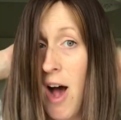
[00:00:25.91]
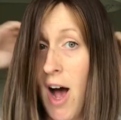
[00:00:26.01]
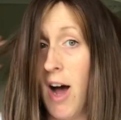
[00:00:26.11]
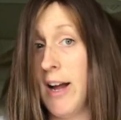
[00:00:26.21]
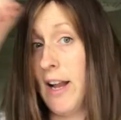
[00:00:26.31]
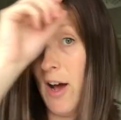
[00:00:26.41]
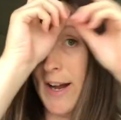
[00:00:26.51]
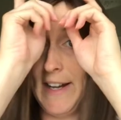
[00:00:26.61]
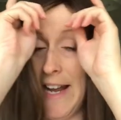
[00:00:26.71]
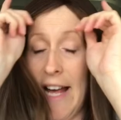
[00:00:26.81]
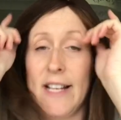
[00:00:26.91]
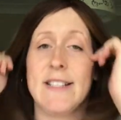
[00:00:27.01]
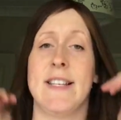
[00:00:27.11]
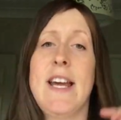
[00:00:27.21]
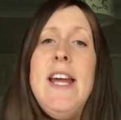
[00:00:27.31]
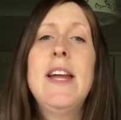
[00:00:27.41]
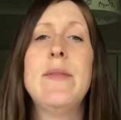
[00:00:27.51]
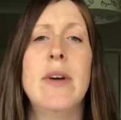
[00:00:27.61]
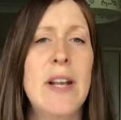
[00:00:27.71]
Highline Lexie.